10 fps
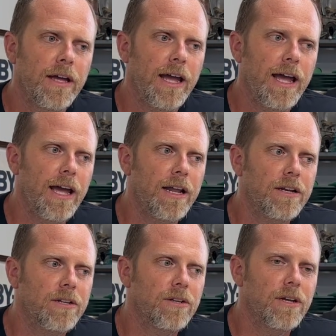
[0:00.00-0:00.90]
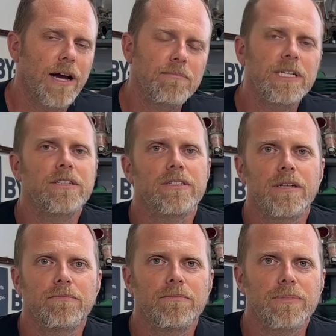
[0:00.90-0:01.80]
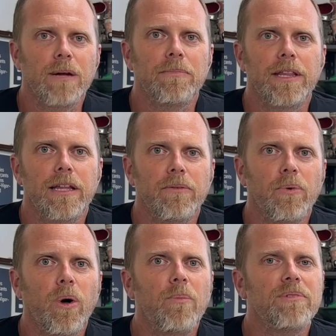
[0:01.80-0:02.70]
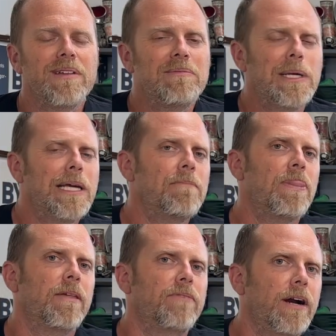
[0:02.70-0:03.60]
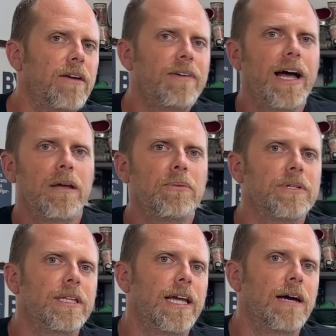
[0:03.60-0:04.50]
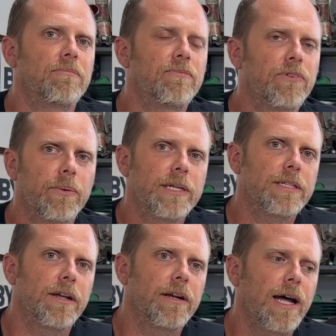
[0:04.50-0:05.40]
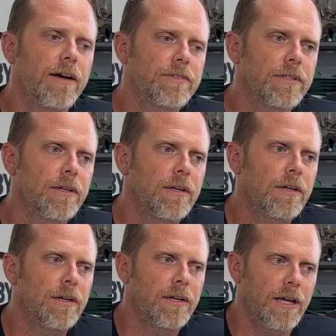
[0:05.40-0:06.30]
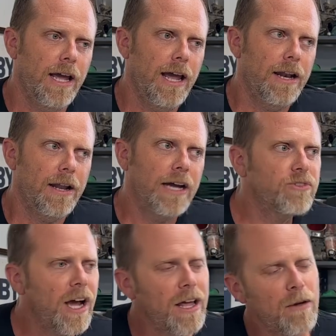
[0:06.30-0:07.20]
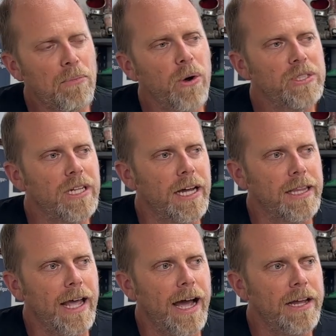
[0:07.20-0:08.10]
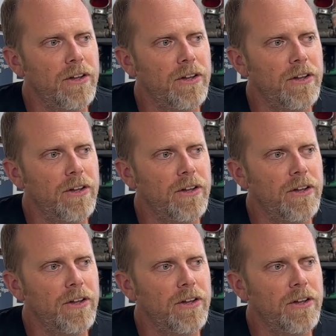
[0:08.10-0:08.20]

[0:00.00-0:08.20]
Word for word: And I'm teaching them something that will hopefully be very valuable to them for the rest of their lives. And I try to approach it like that.